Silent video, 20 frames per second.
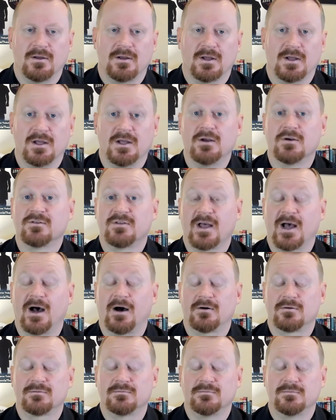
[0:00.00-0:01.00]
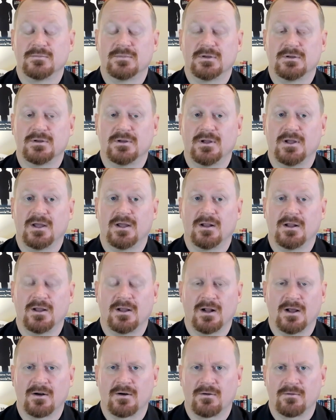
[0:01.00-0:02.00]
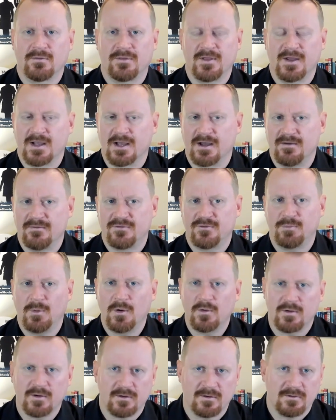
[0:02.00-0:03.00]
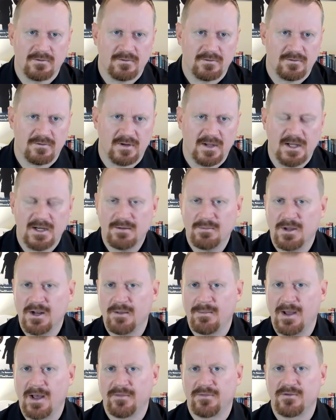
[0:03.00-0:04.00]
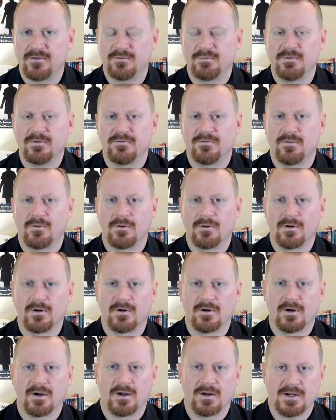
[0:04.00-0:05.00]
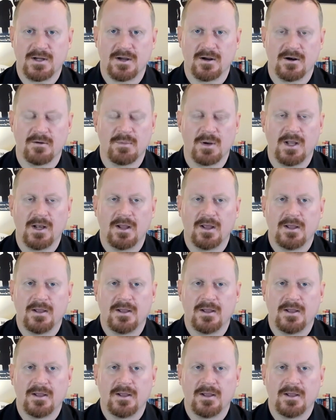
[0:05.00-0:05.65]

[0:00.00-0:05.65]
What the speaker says: Here's how. And I don't think I've spoken to anybody about this before on here, but